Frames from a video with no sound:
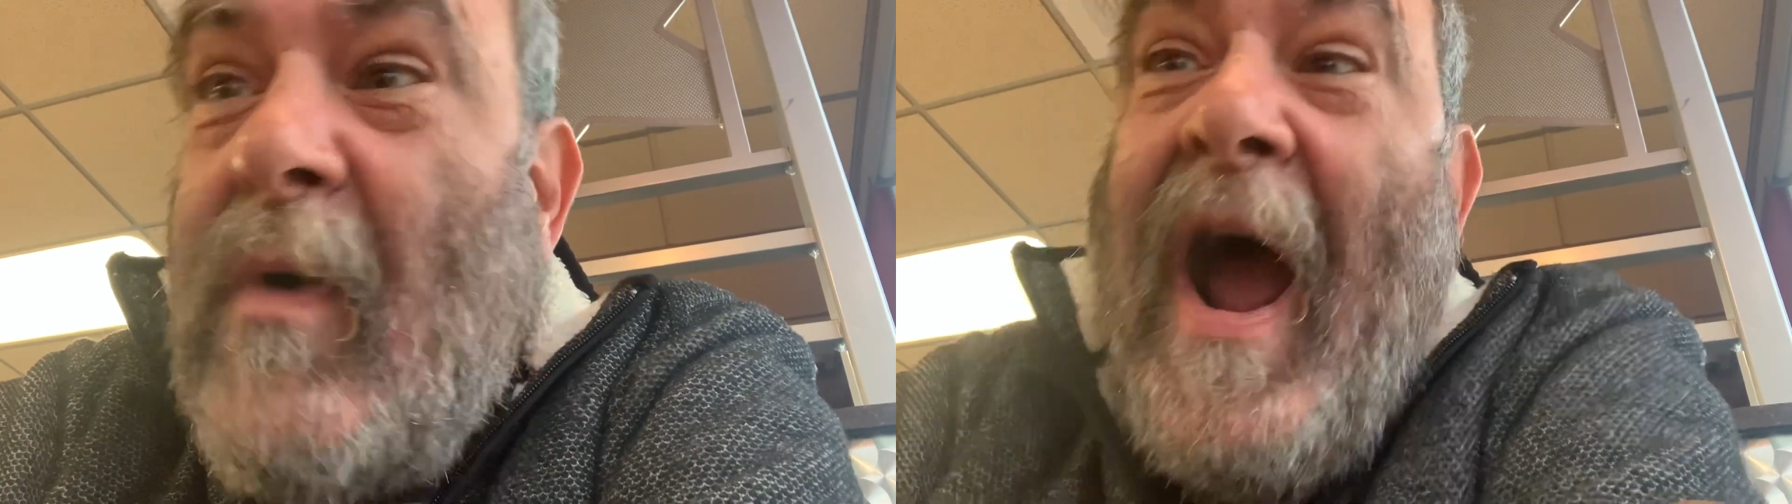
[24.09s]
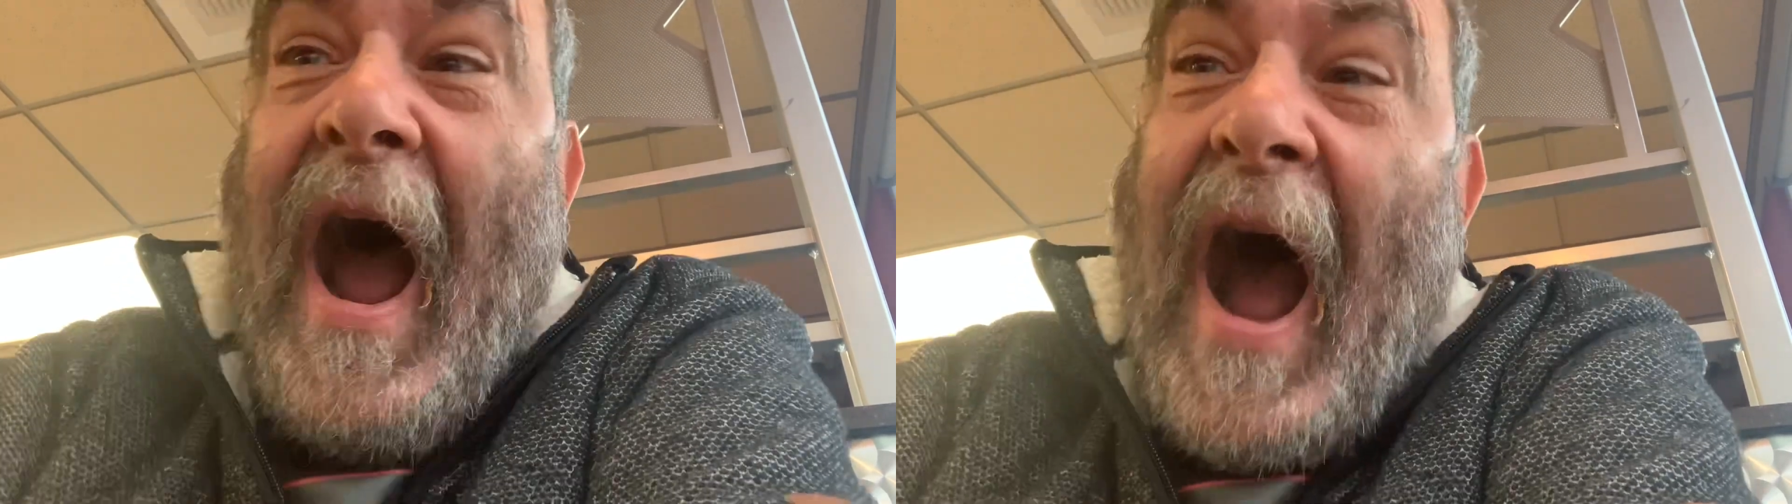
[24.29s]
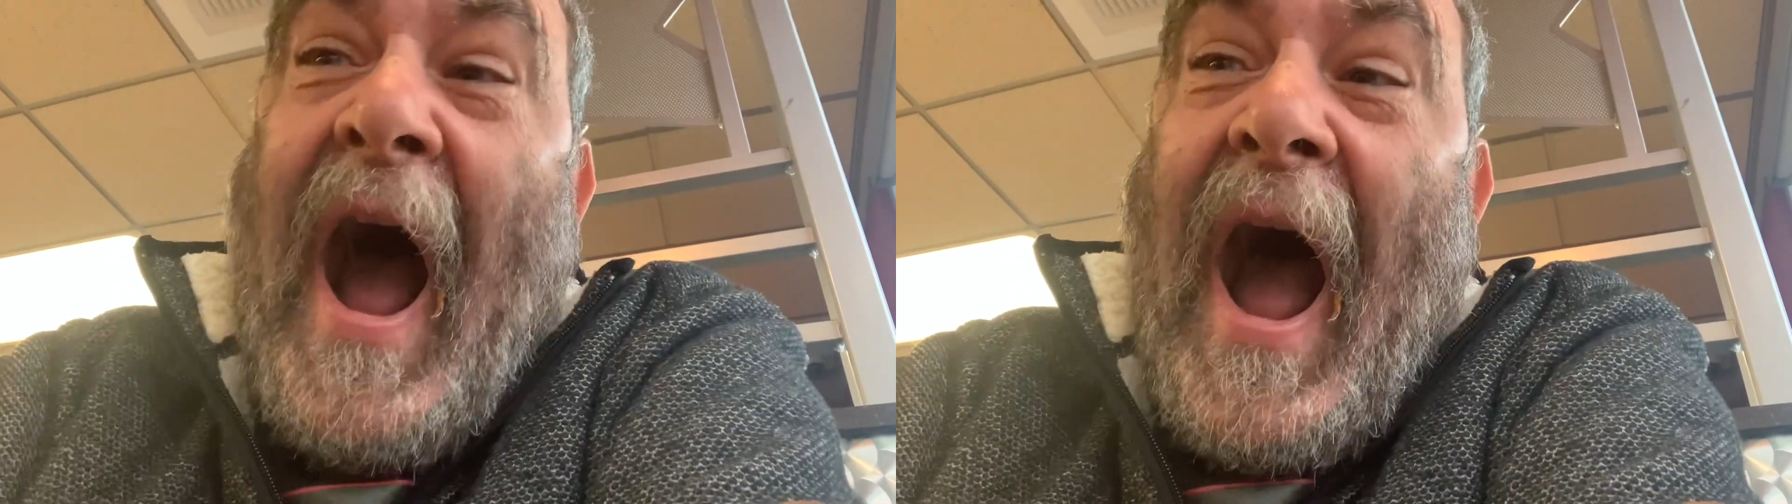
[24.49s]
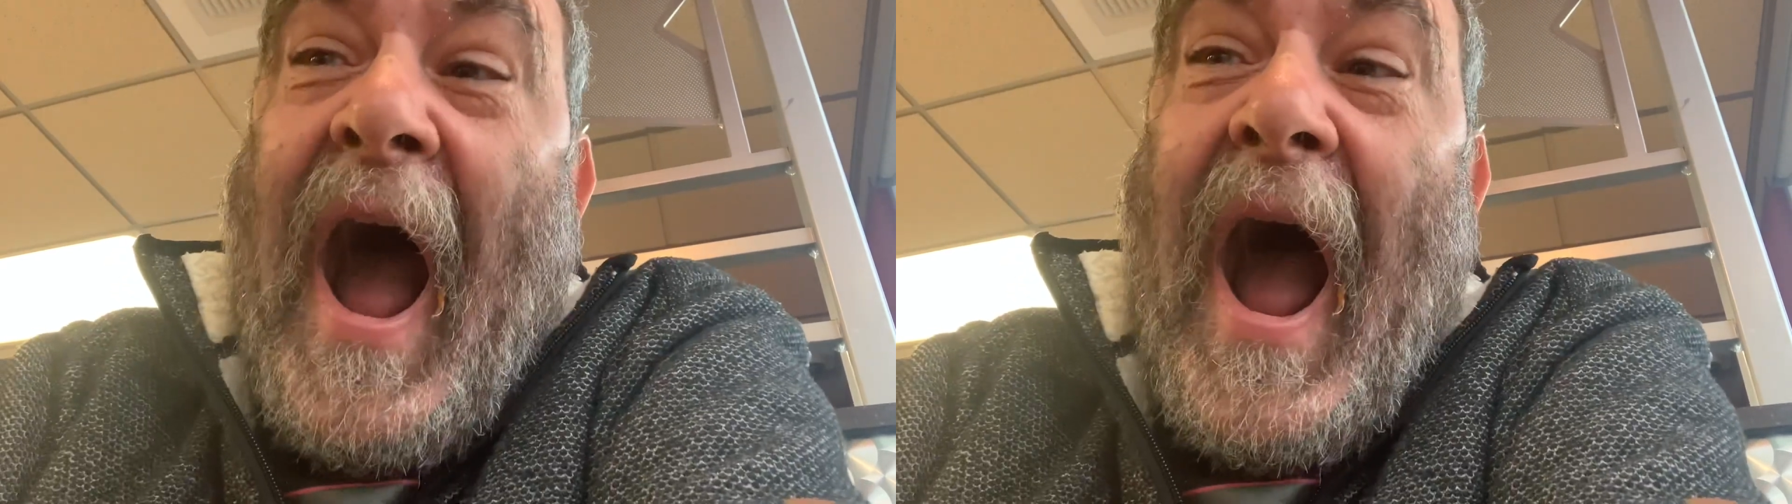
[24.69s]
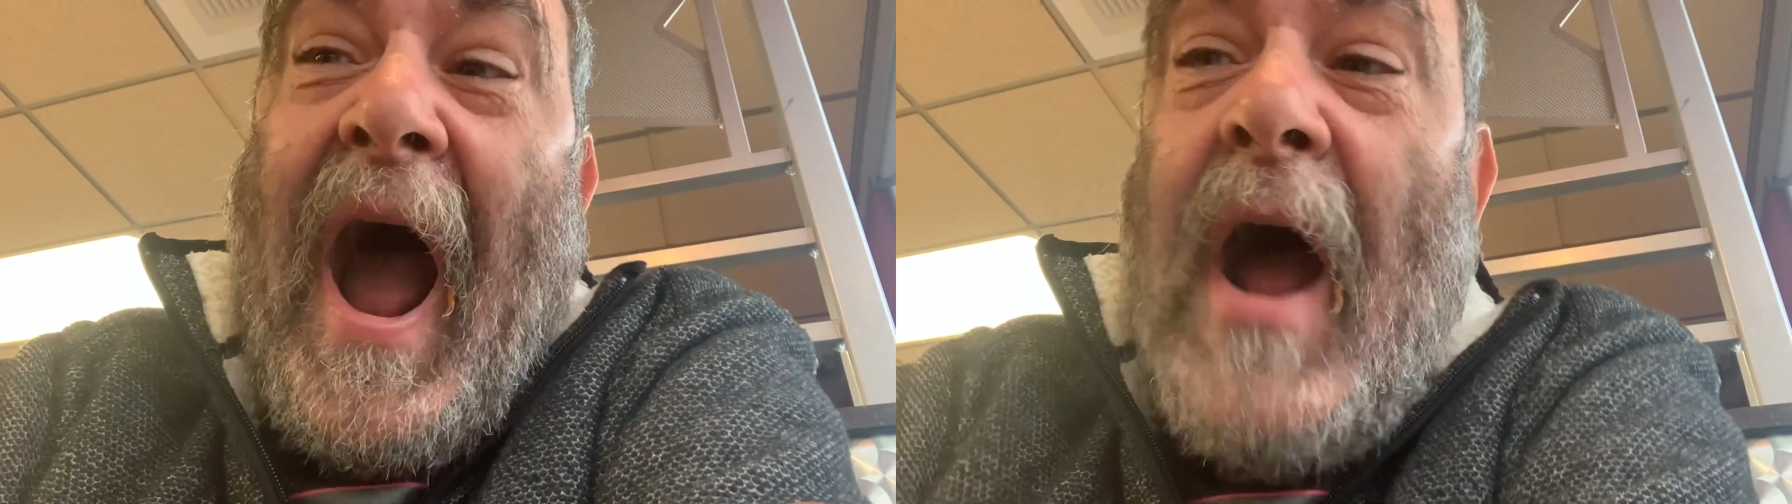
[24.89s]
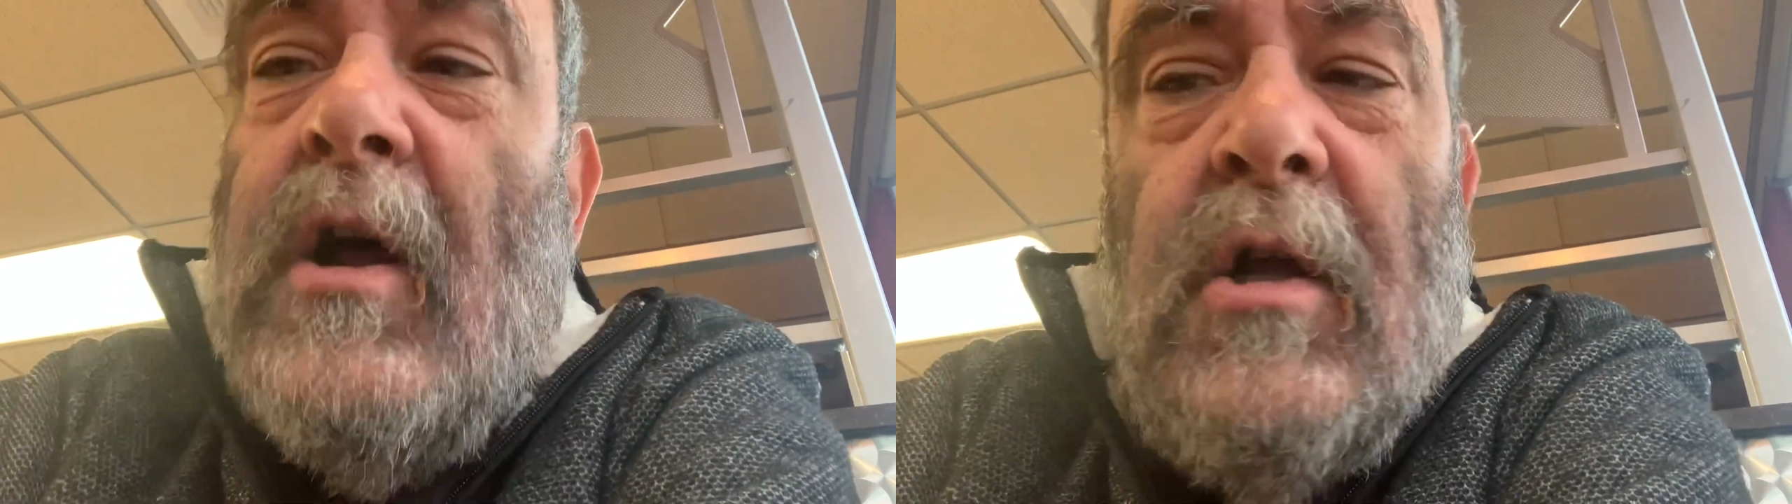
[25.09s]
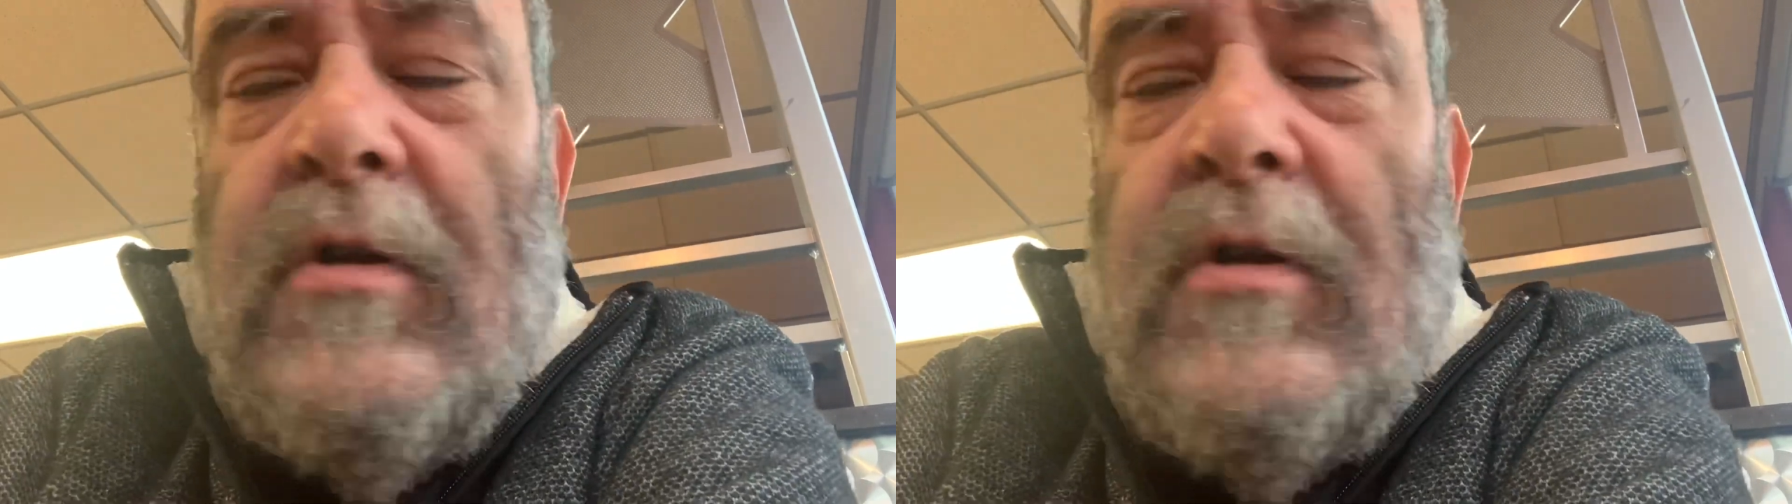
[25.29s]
Ha ha ha!